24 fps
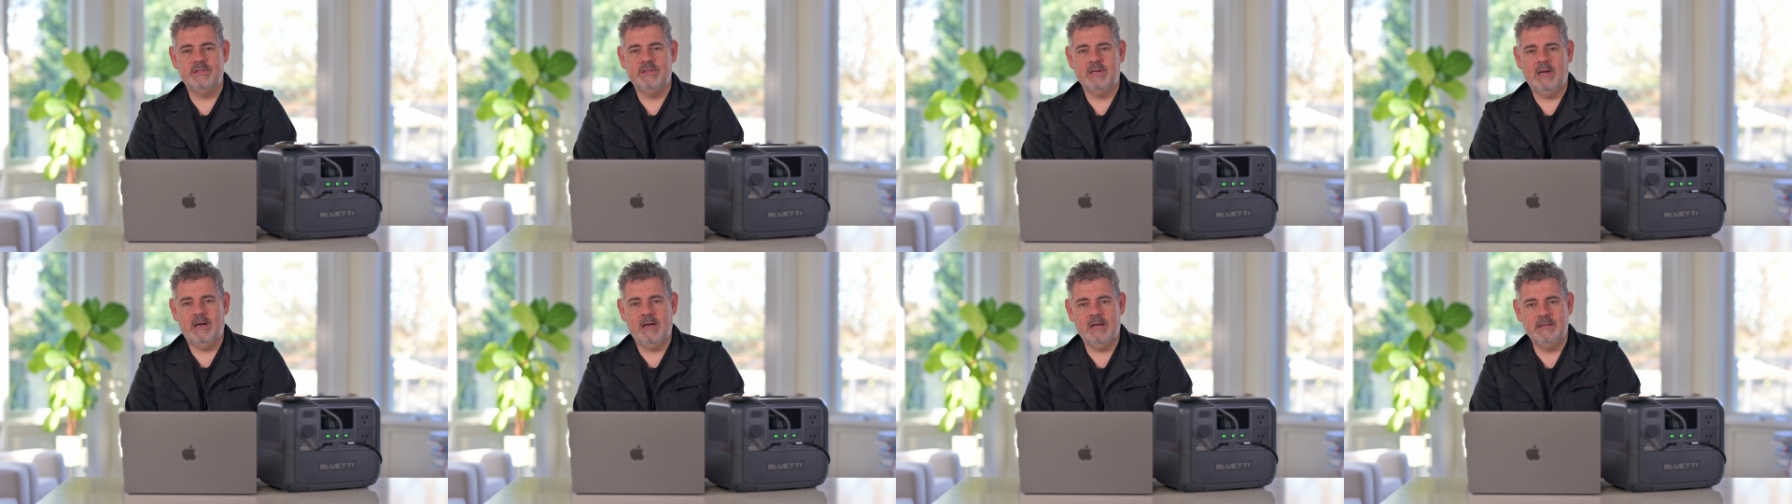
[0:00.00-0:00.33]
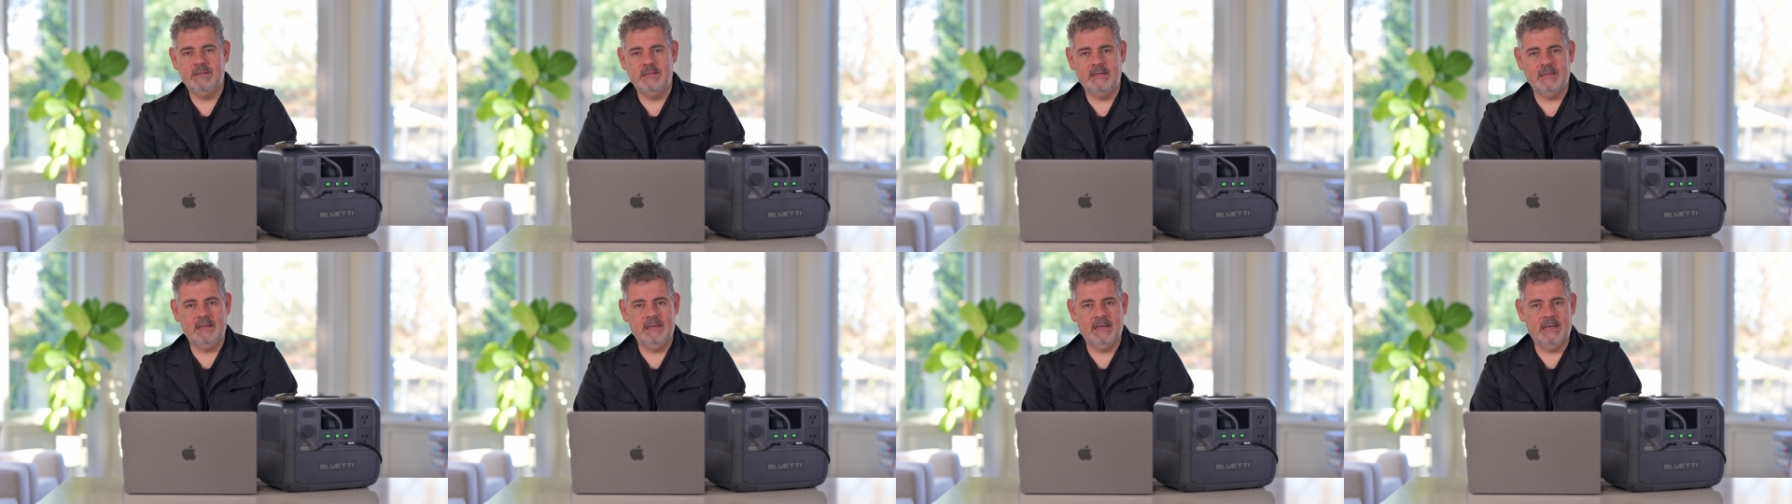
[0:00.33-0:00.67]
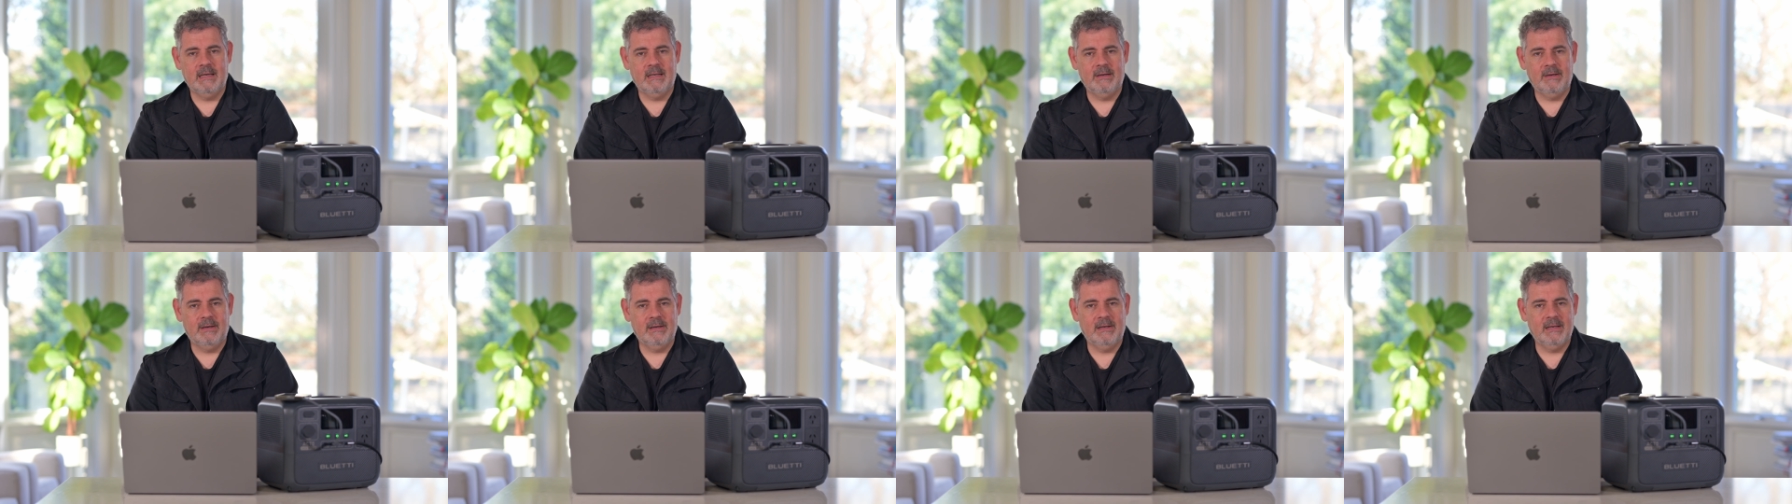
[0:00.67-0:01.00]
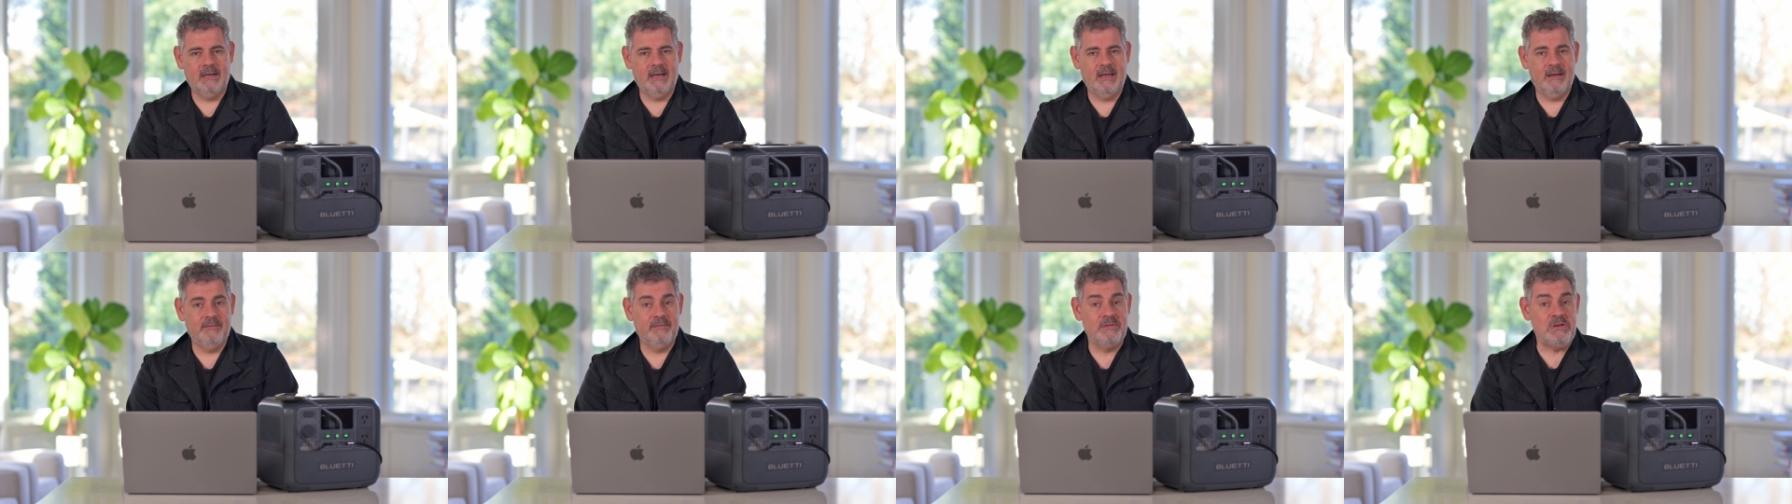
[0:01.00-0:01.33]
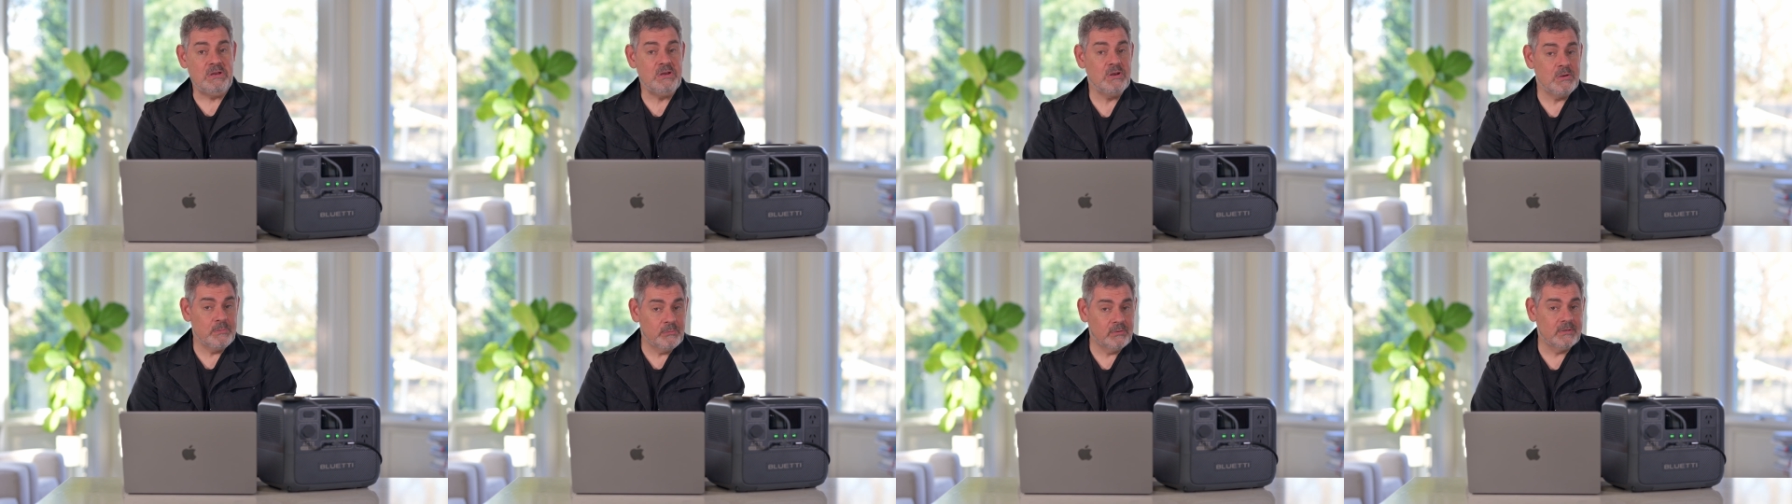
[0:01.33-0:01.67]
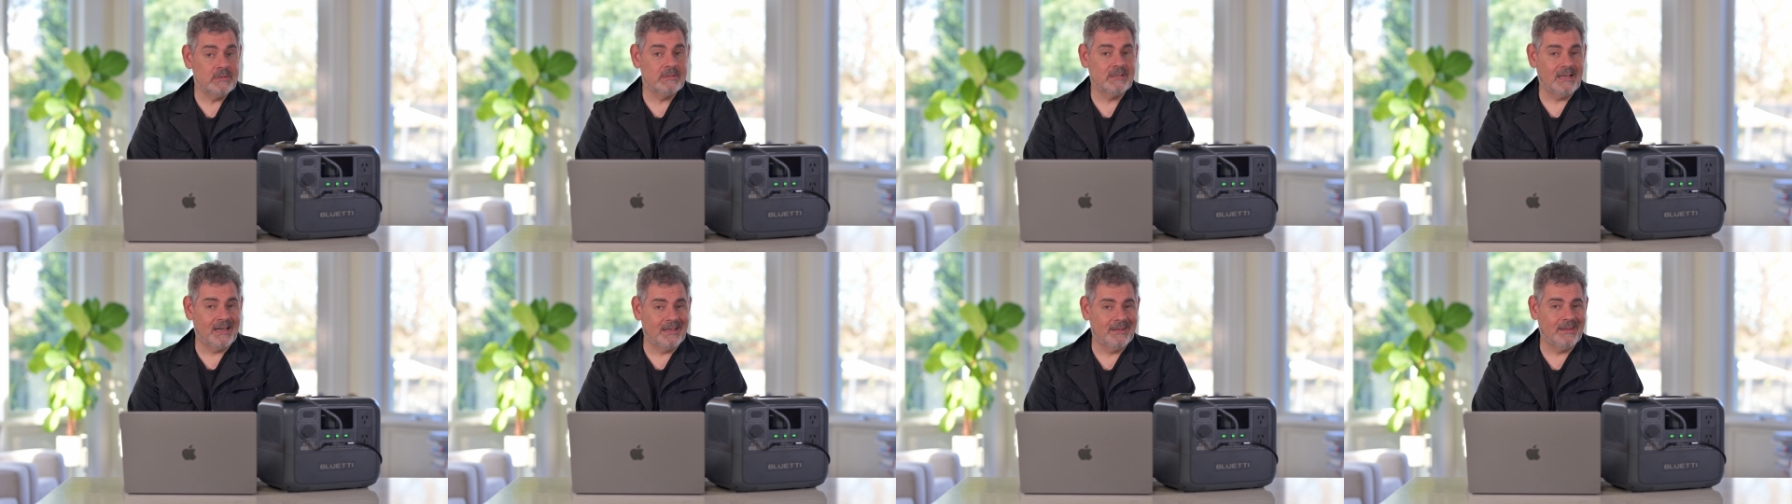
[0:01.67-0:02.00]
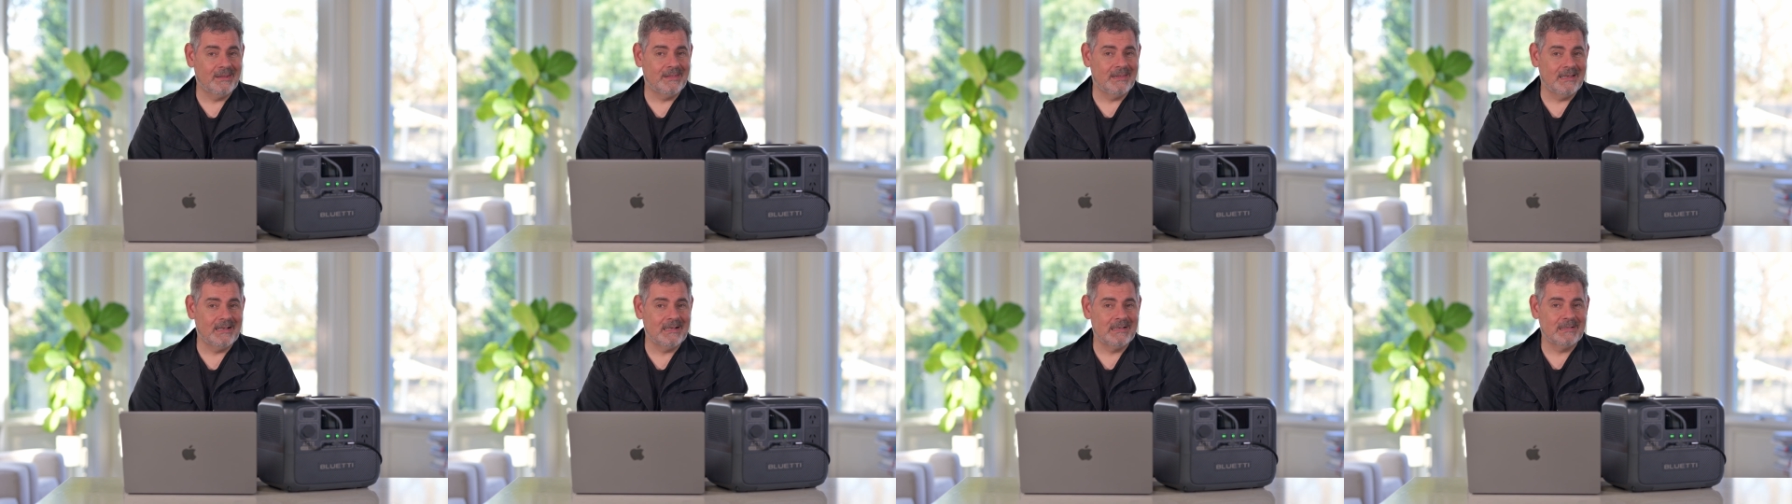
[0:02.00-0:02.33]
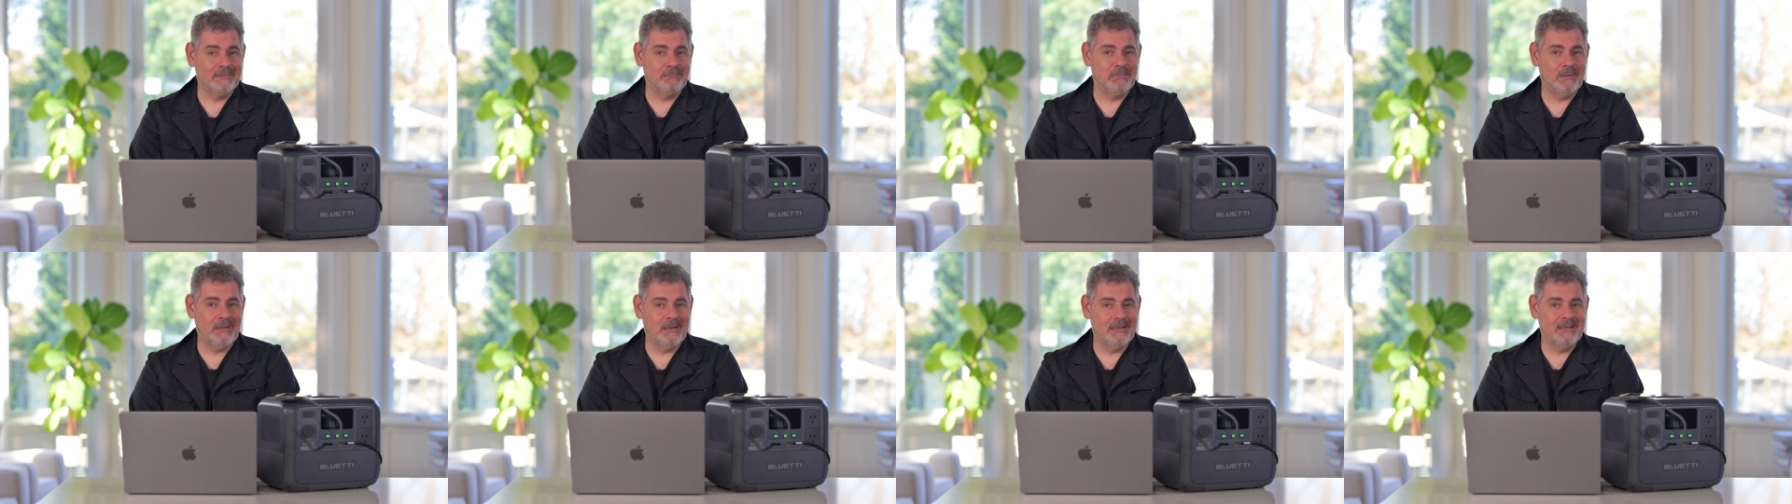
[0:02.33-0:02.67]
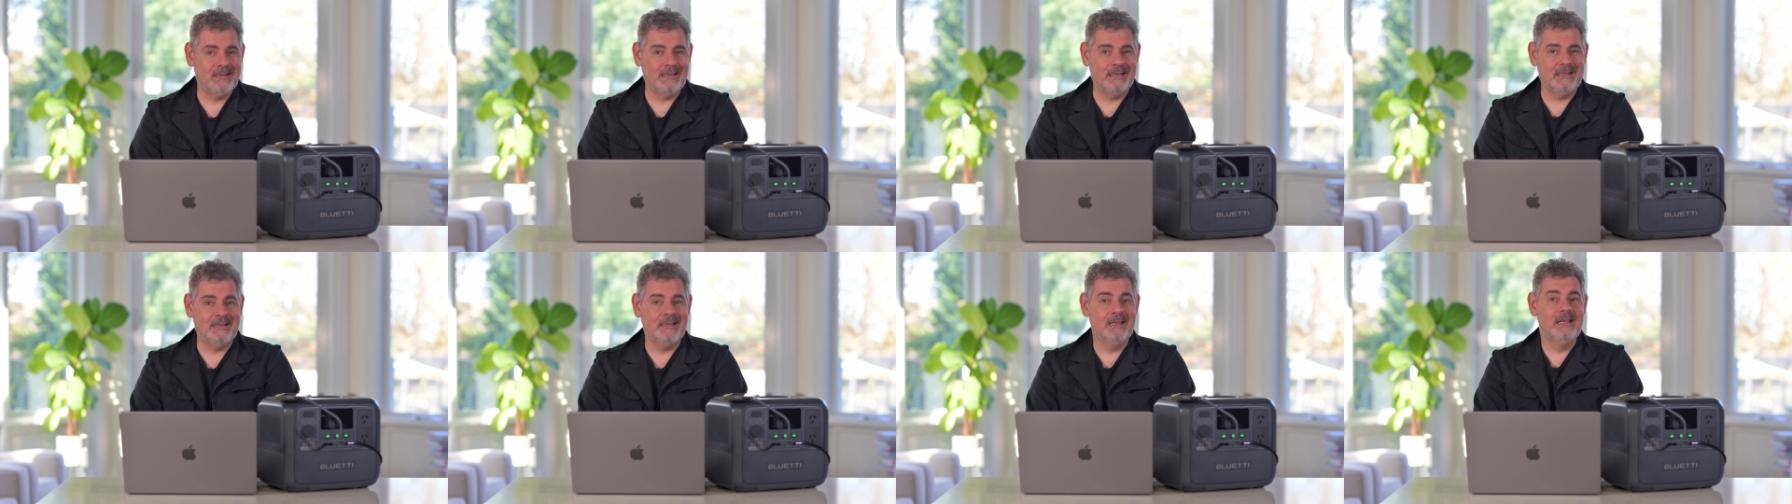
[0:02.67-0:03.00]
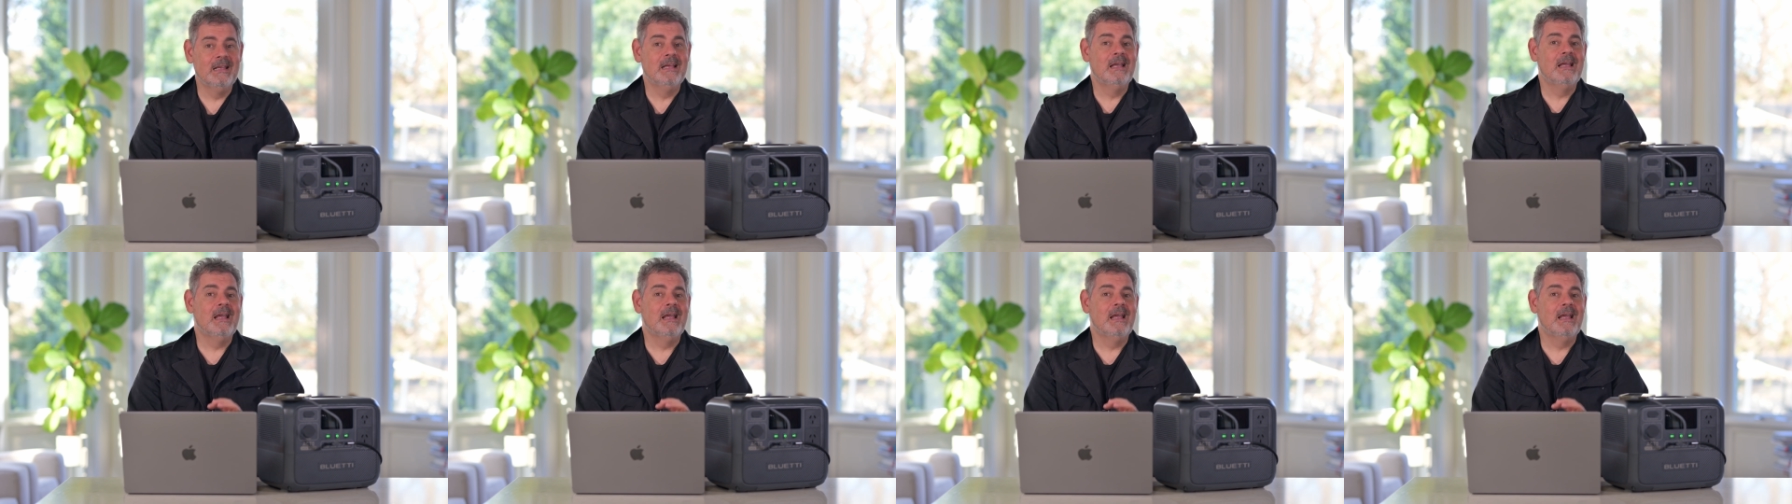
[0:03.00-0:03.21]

charging and I could have numerous other things plugged in